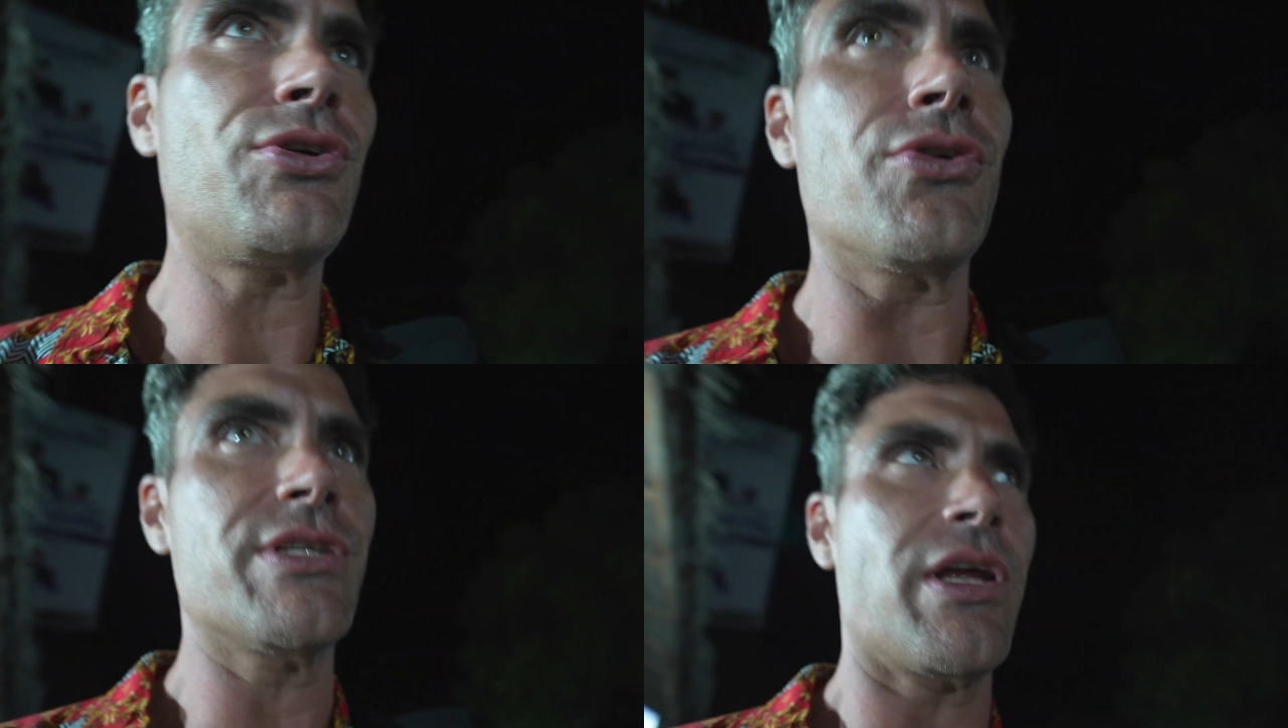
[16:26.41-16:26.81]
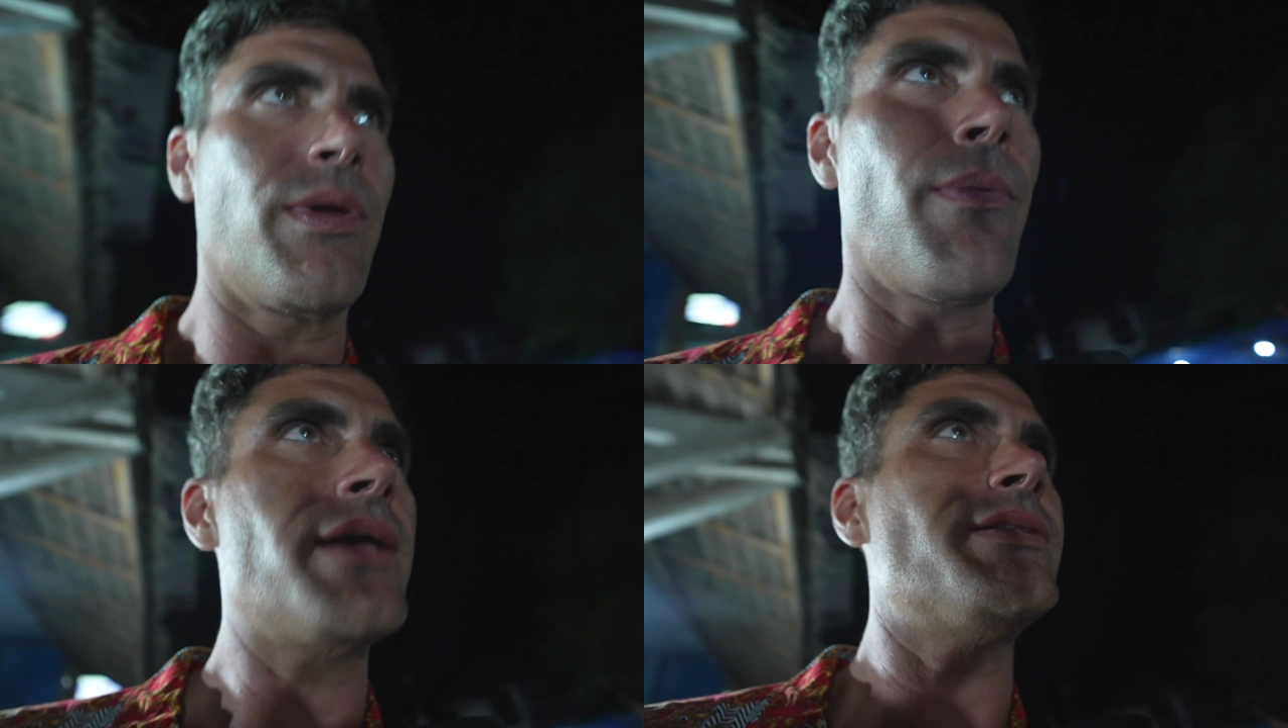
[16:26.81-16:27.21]
sure it's going to
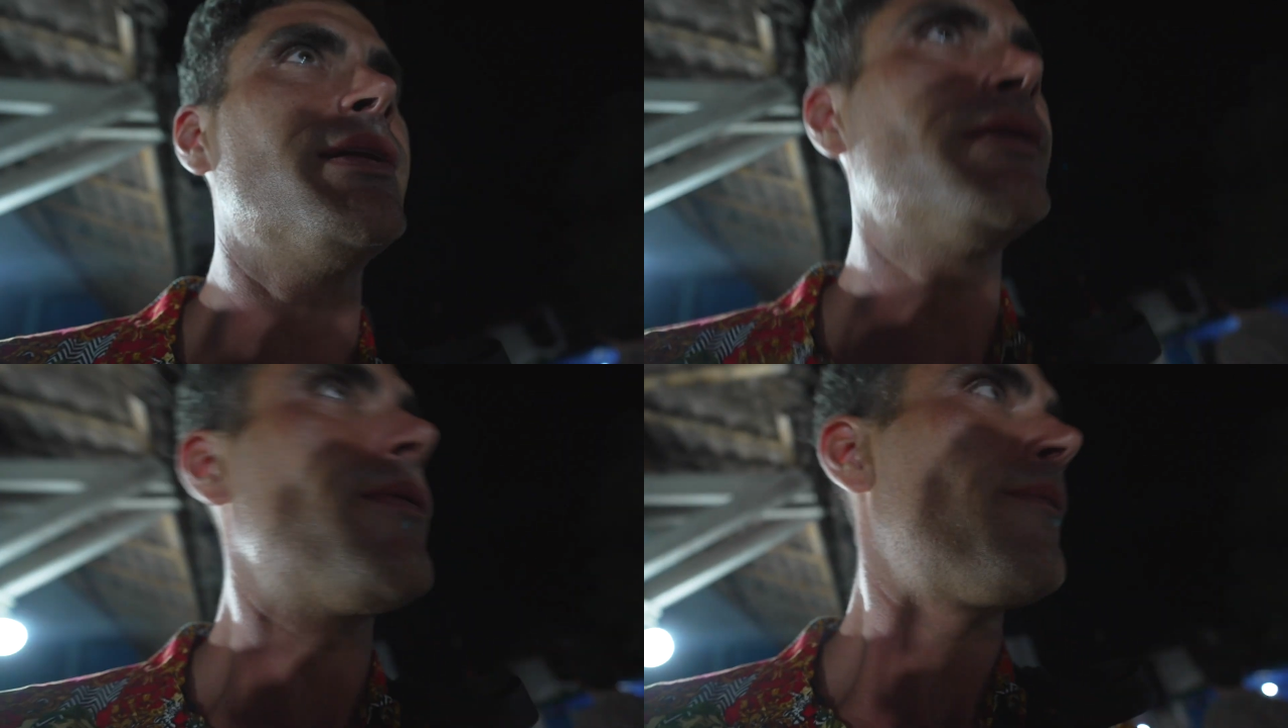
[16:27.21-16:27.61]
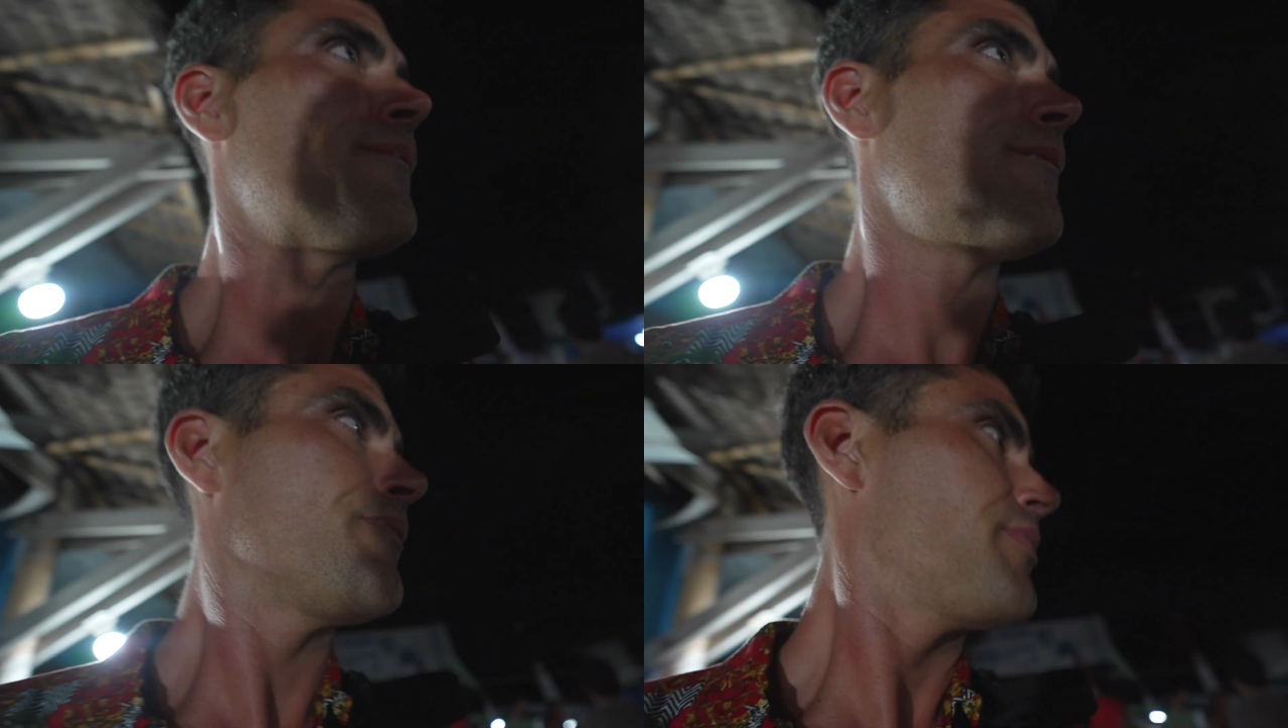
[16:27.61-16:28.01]
be amazing.
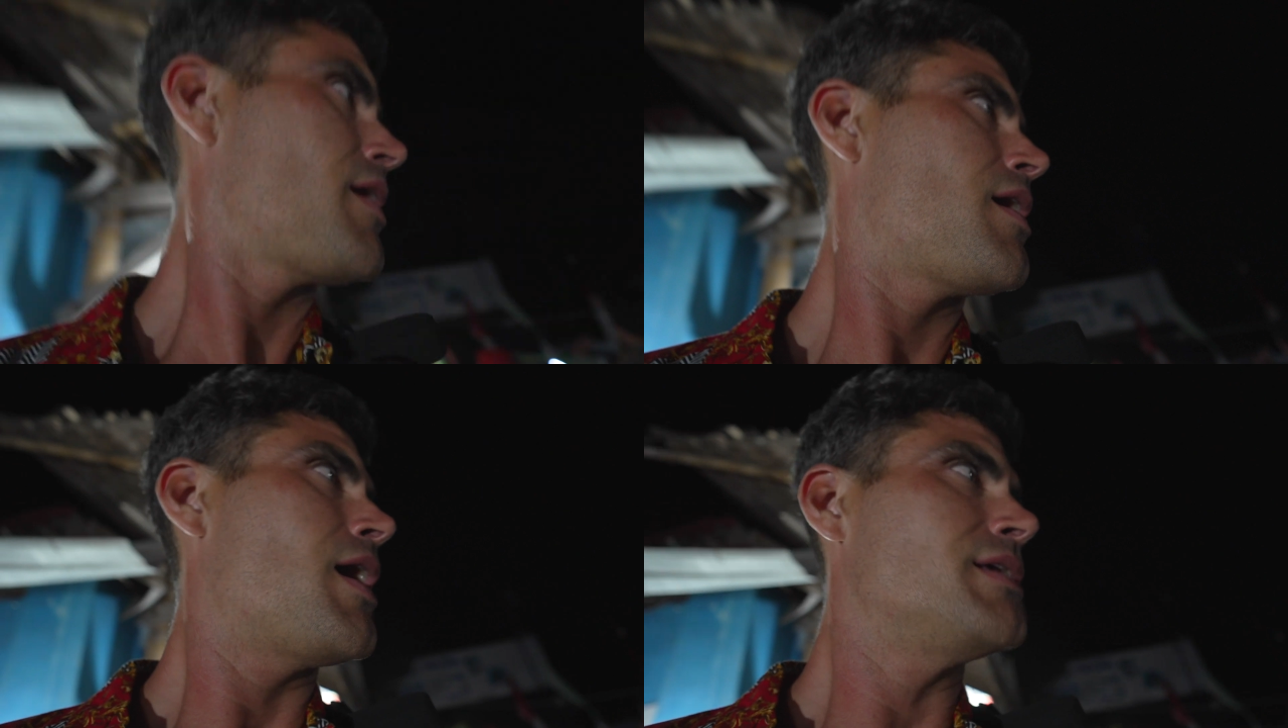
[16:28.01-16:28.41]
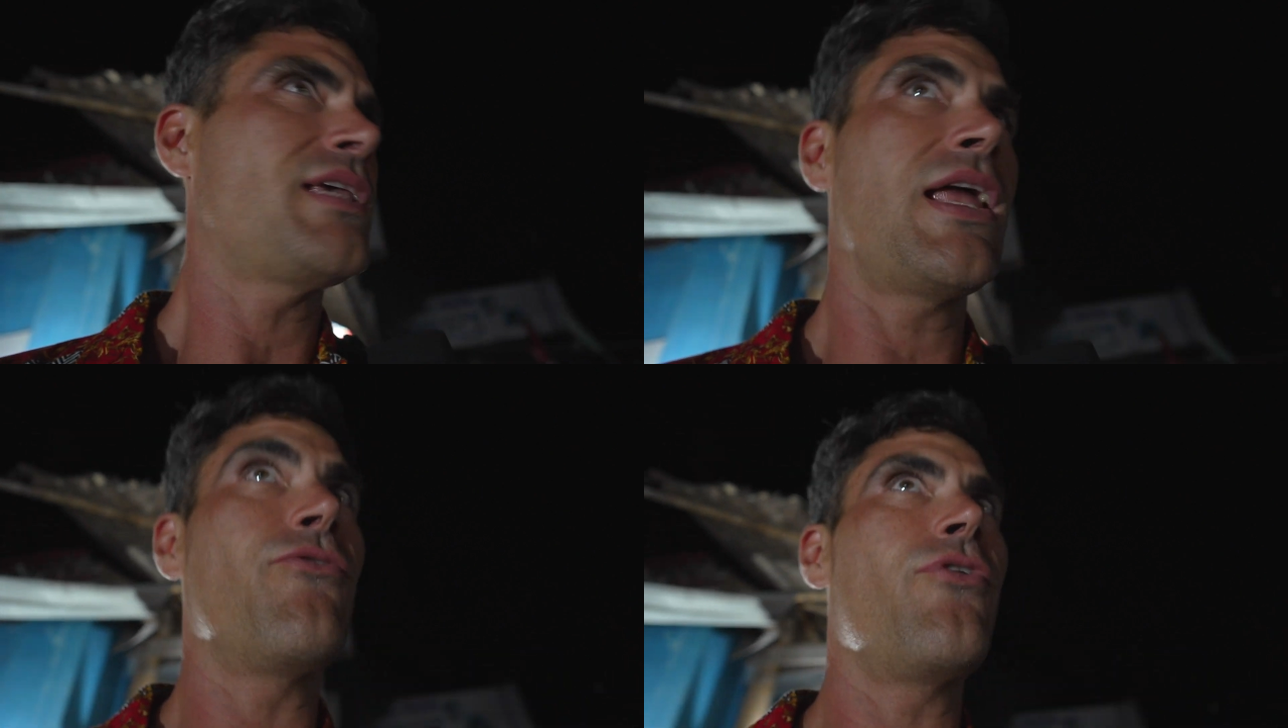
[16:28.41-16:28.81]
It's
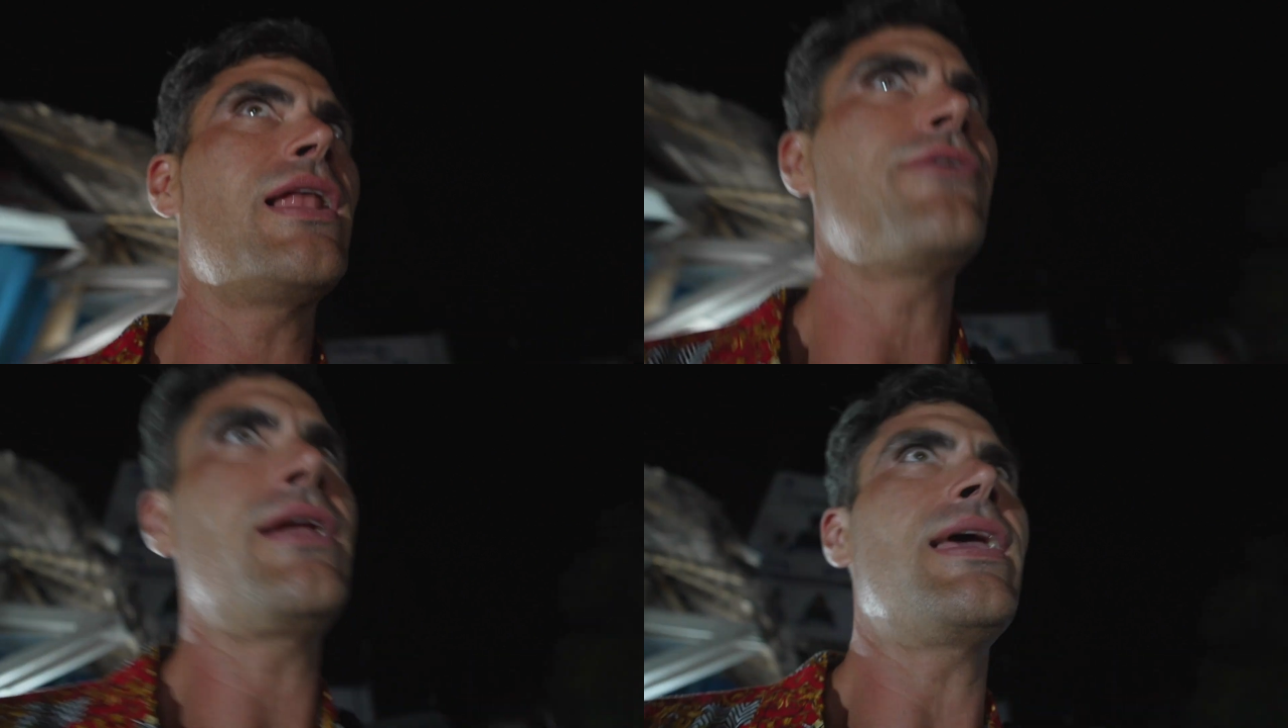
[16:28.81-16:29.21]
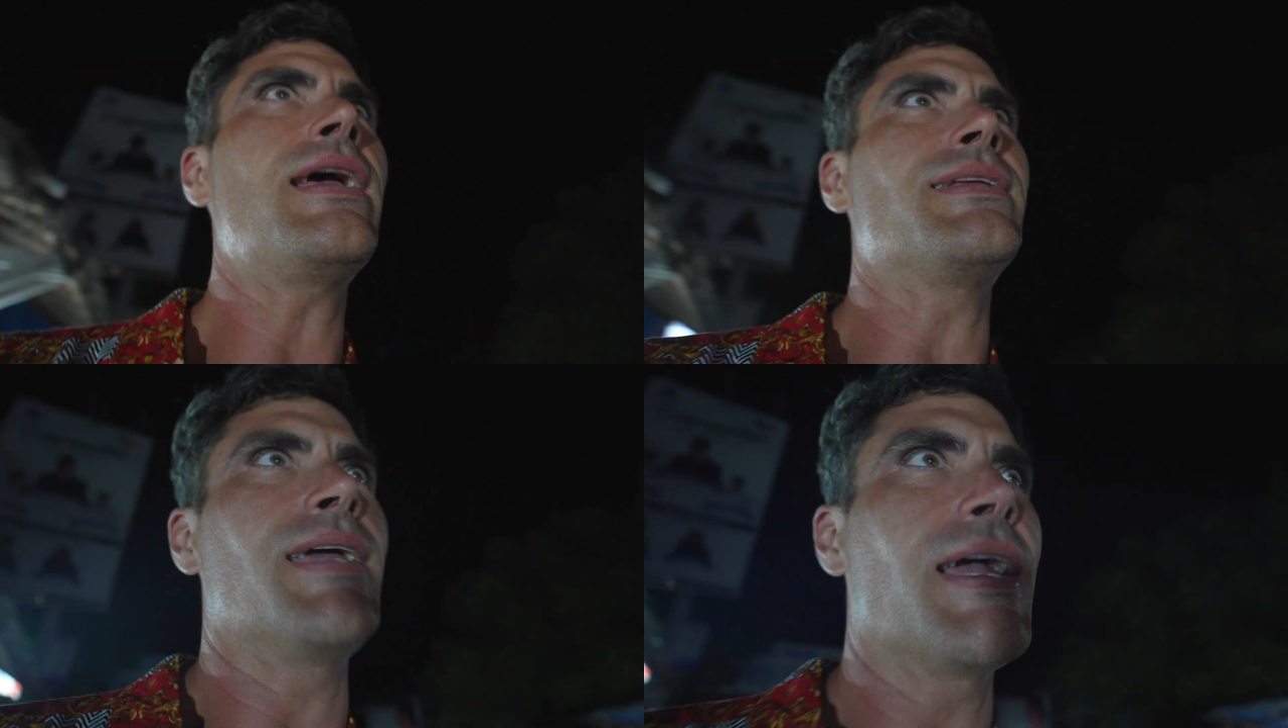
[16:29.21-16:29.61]
getting really, really
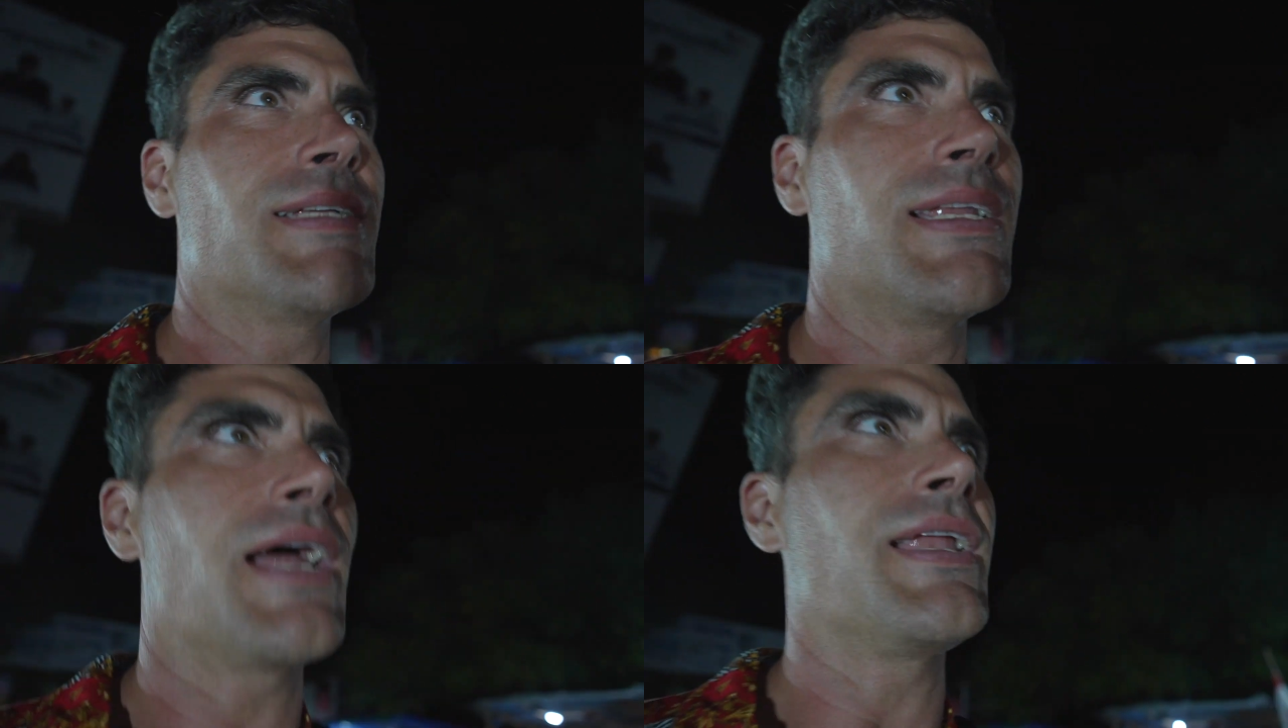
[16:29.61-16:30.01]
hectic actually down